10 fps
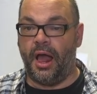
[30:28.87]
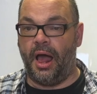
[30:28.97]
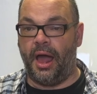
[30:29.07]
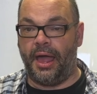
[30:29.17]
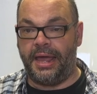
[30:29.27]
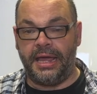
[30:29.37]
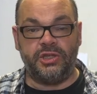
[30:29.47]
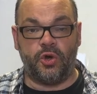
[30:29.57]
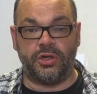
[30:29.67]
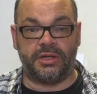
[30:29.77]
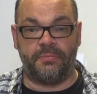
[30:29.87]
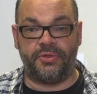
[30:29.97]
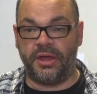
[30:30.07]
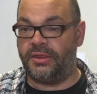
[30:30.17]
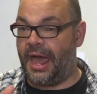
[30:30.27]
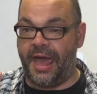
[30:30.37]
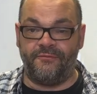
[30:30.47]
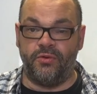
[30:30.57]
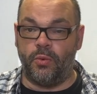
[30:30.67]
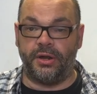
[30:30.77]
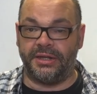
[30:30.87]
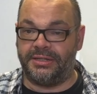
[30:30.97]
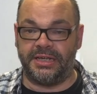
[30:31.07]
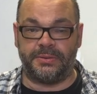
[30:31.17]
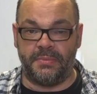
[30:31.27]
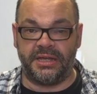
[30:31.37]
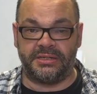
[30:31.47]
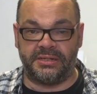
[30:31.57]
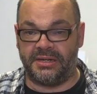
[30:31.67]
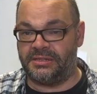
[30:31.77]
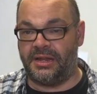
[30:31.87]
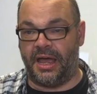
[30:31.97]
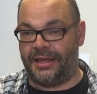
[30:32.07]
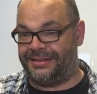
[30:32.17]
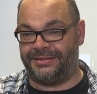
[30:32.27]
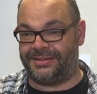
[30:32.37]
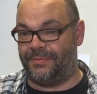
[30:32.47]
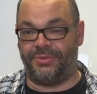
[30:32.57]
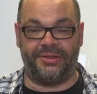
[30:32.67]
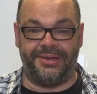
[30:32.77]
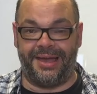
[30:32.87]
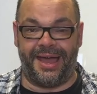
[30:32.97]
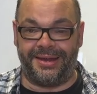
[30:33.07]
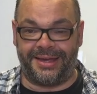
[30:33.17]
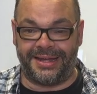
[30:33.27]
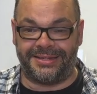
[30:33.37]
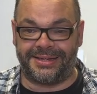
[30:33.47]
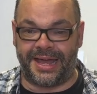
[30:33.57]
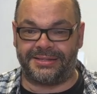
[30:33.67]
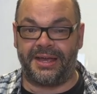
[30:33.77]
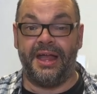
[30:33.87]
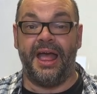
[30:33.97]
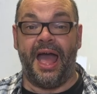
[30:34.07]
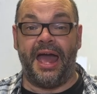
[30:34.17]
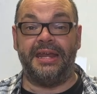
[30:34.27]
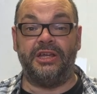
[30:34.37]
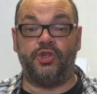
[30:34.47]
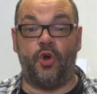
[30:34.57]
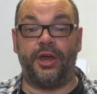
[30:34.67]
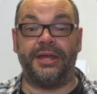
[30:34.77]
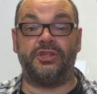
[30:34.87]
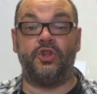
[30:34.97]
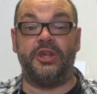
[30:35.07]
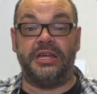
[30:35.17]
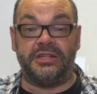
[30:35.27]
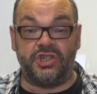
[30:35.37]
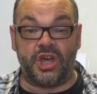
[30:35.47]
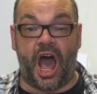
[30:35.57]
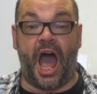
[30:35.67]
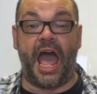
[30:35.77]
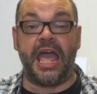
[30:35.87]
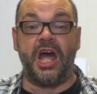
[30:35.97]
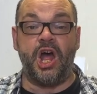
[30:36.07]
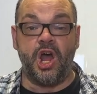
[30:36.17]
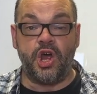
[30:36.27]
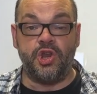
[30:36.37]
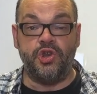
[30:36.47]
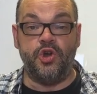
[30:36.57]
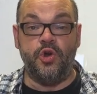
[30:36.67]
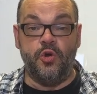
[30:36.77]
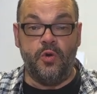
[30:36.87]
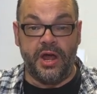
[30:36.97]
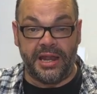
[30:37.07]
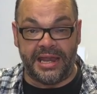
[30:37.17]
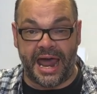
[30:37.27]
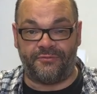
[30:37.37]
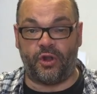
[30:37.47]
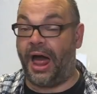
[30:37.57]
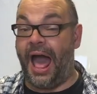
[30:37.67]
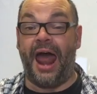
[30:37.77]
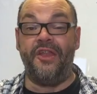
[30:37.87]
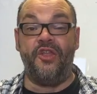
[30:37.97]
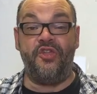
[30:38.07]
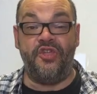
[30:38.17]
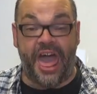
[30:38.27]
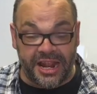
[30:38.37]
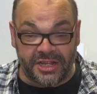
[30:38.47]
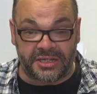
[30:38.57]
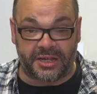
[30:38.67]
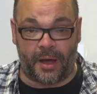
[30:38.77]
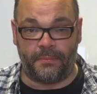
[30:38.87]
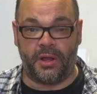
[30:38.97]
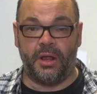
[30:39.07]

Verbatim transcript: Uh, he took something that everyone had dismissed as like something you get in a kid's set and he took it to the entire new level and then some.